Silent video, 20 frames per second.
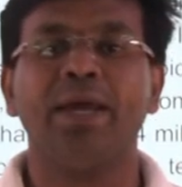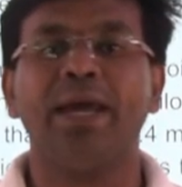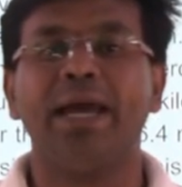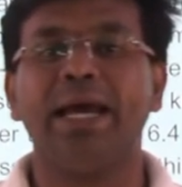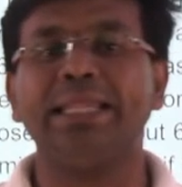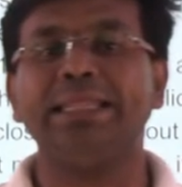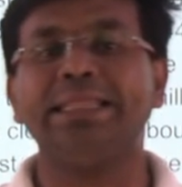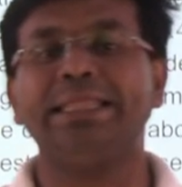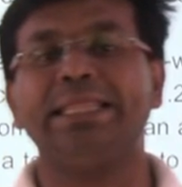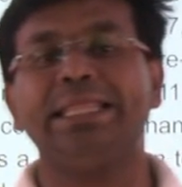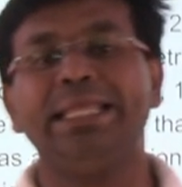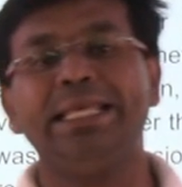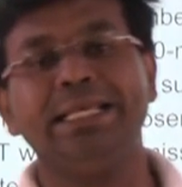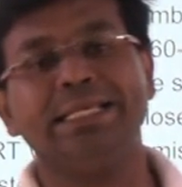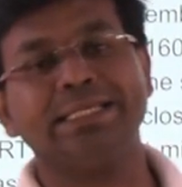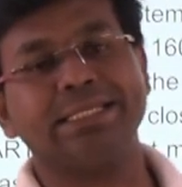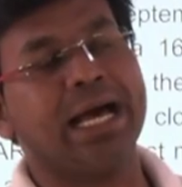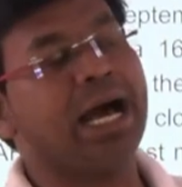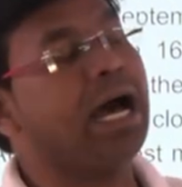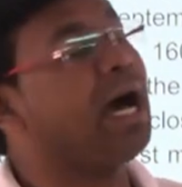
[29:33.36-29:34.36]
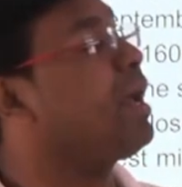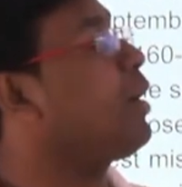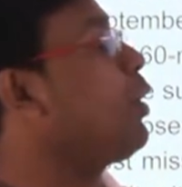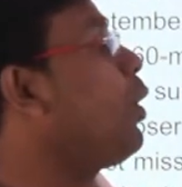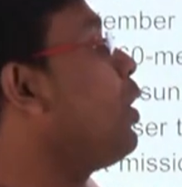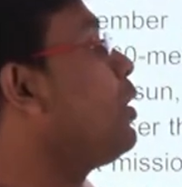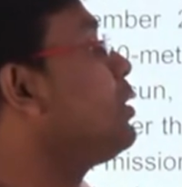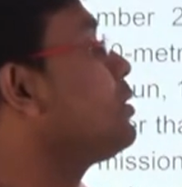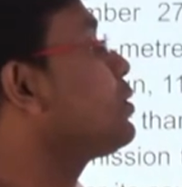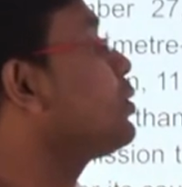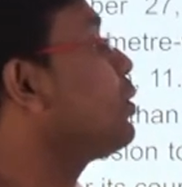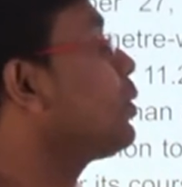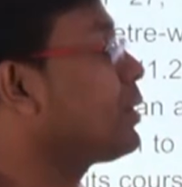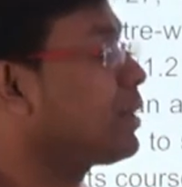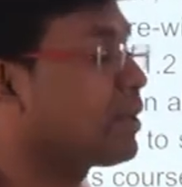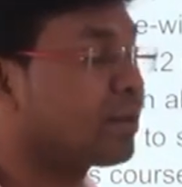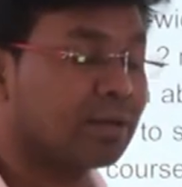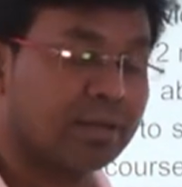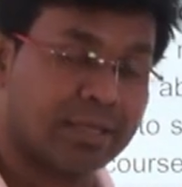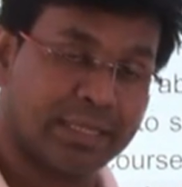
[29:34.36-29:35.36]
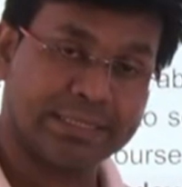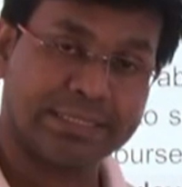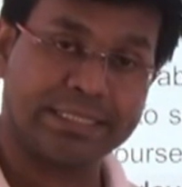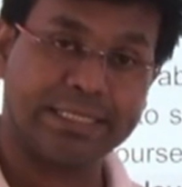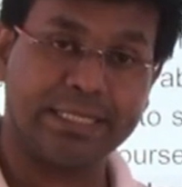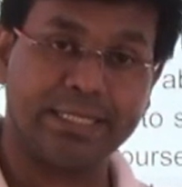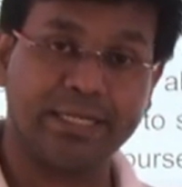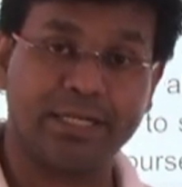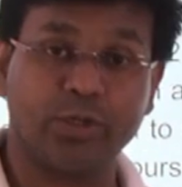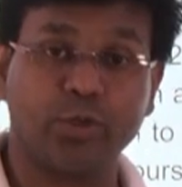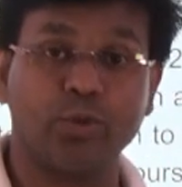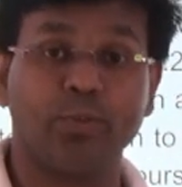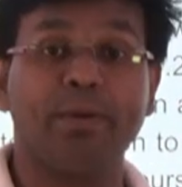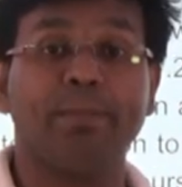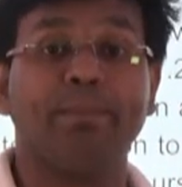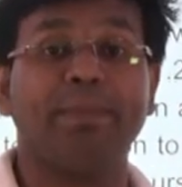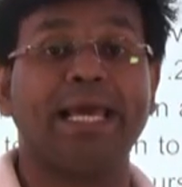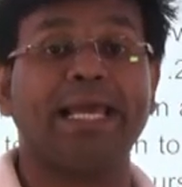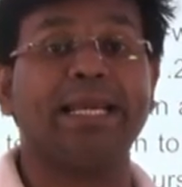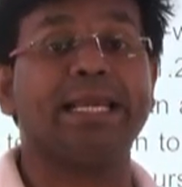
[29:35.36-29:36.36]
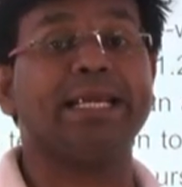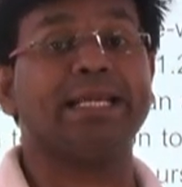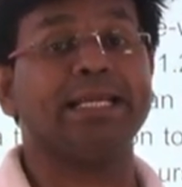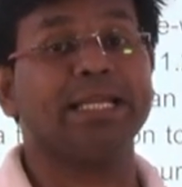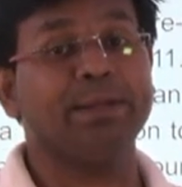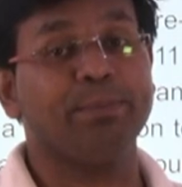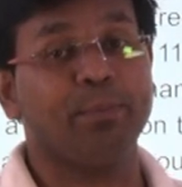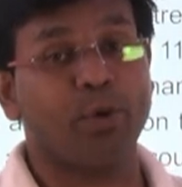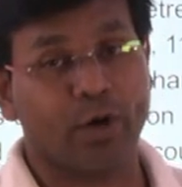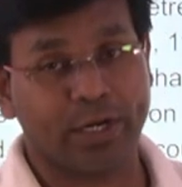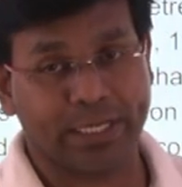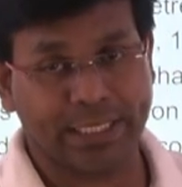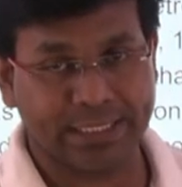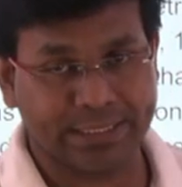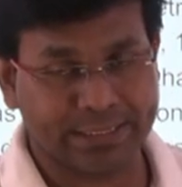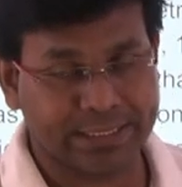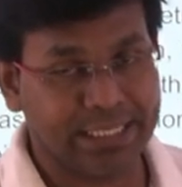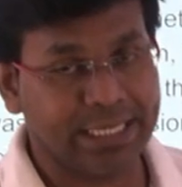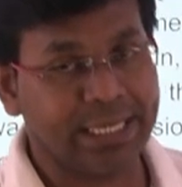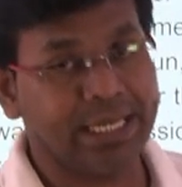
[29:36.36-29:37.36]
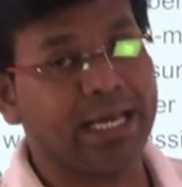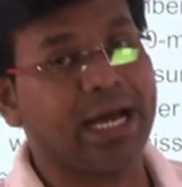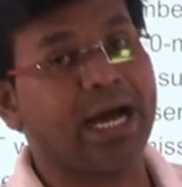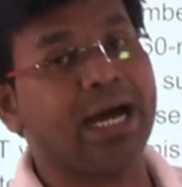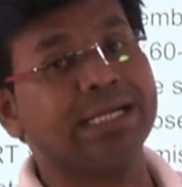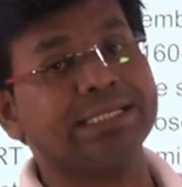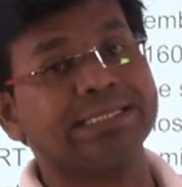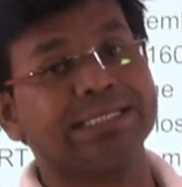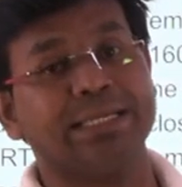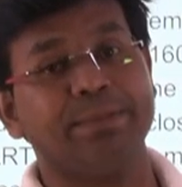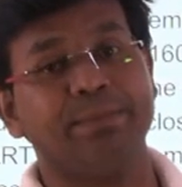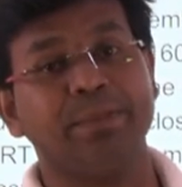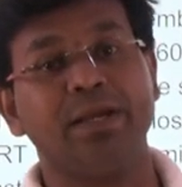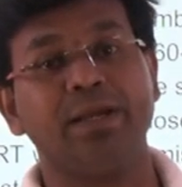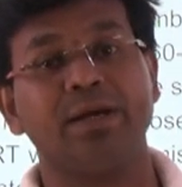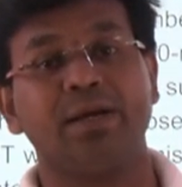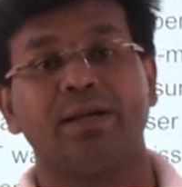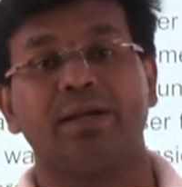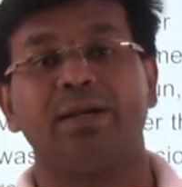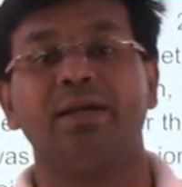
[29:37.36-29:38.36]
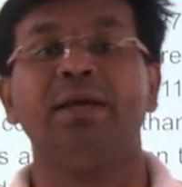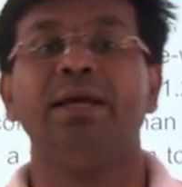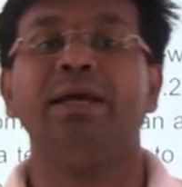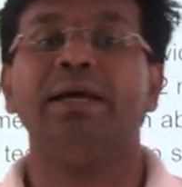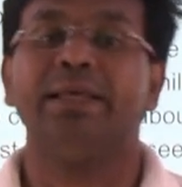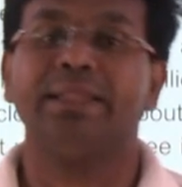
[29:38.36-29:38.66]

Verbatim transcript: and these are also considered to be planetary bodies. They are similar.